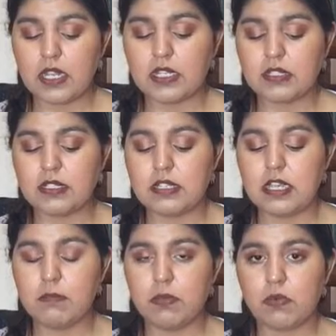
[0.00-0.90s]
his
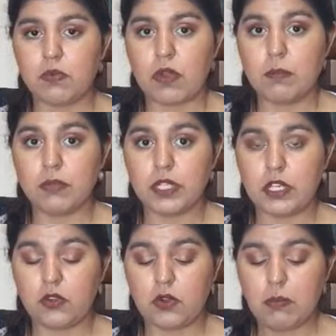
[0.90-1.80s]
deep,
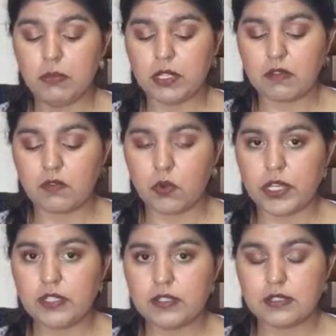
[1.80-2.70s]
rumbly, grumbly
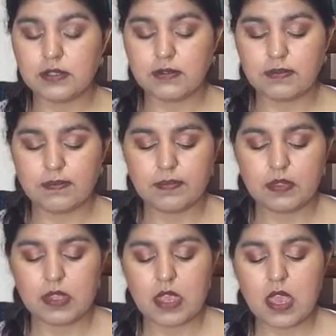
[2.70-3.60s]
voice.
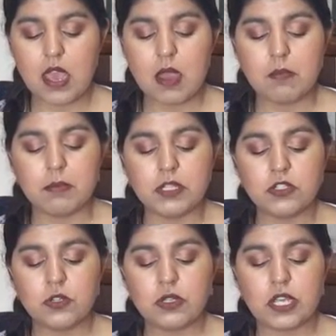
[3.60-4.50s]

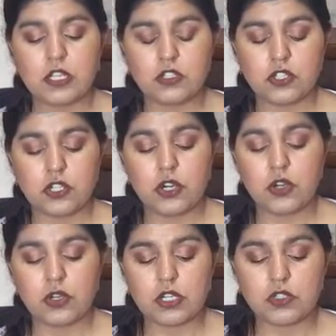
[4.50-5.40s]
Mr. Lynx
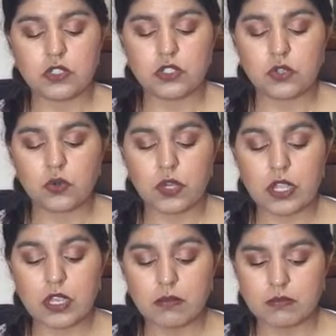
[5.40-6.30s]
turned and
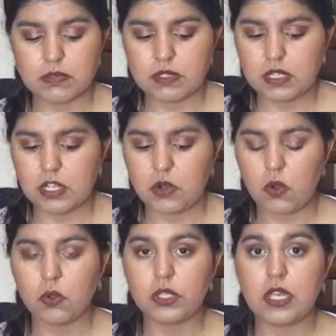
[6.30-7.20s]
screamed in
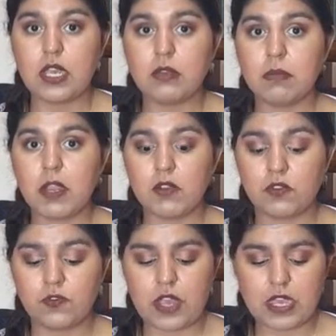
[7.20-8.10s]
Old King
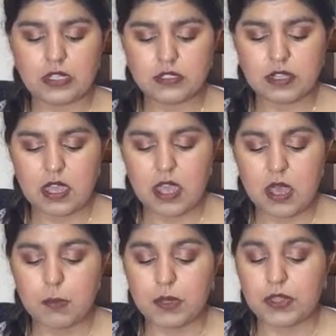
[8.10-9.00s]
Bear's face,
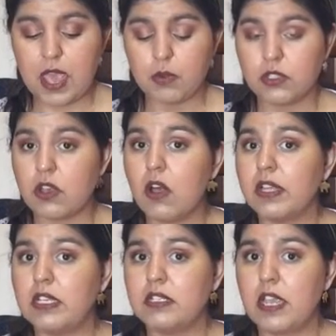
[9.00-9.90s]
but that was all
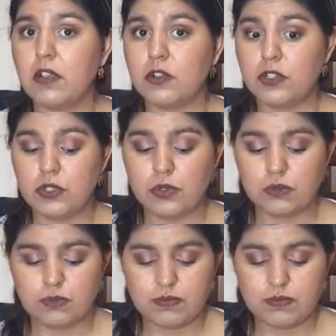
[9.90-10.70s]
he dared do,